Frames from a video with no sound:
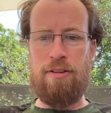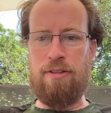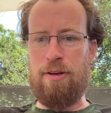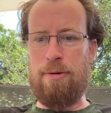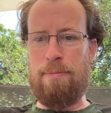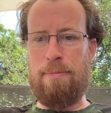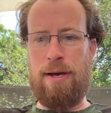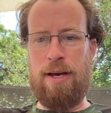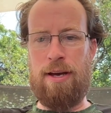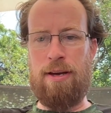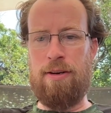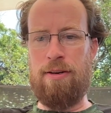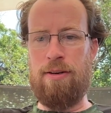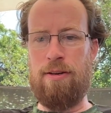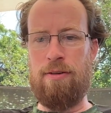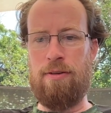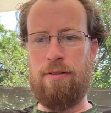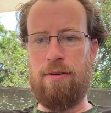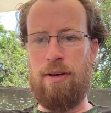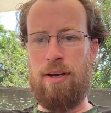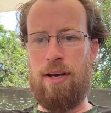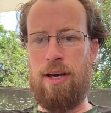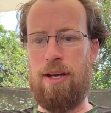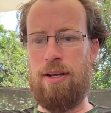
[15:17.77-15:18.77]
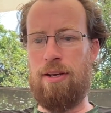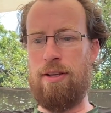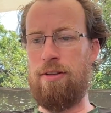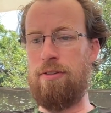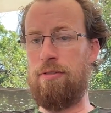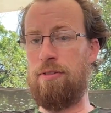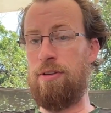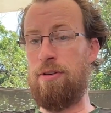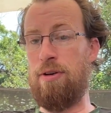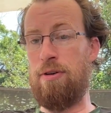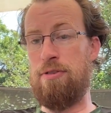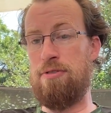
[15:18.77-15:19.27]
their pen and
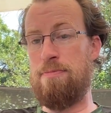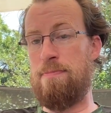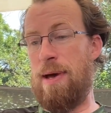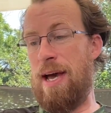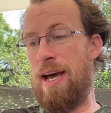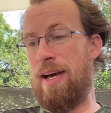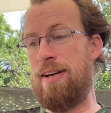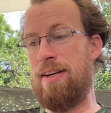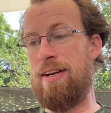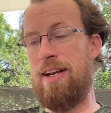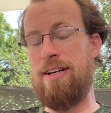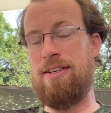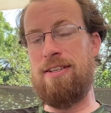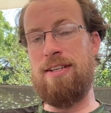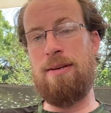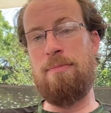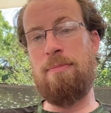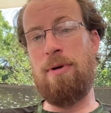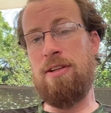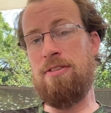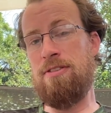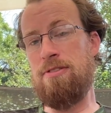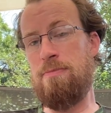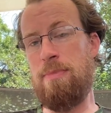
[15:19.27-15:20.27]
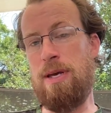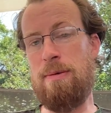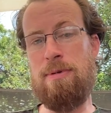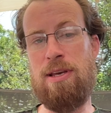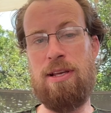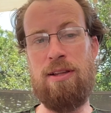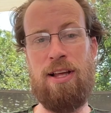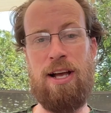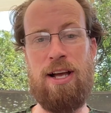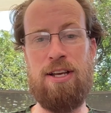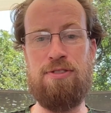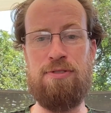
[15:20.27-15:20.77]
it goes bad in 18 months. Maybe
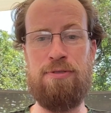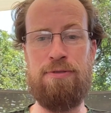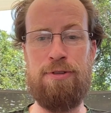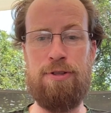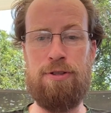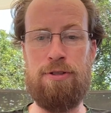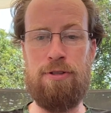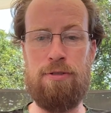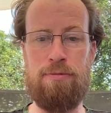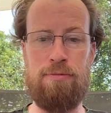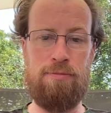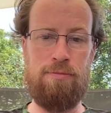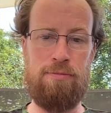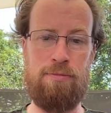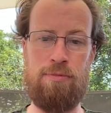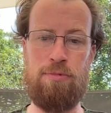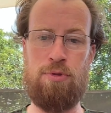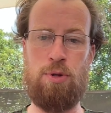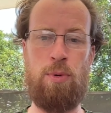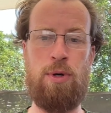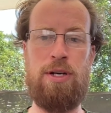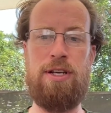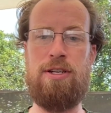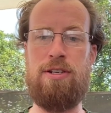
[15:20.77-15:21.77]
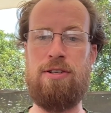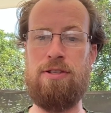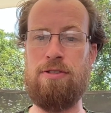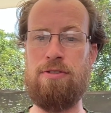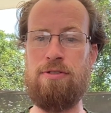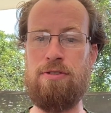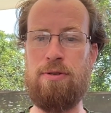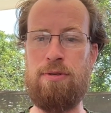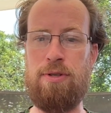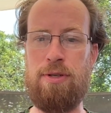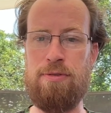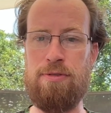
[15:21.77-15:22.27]
it lasts for 20
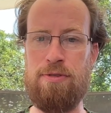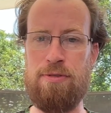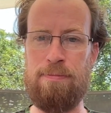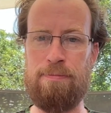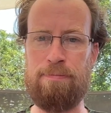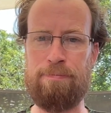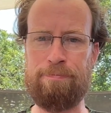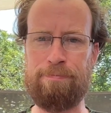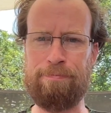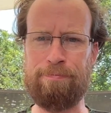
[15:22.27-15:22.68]
years. Who knows?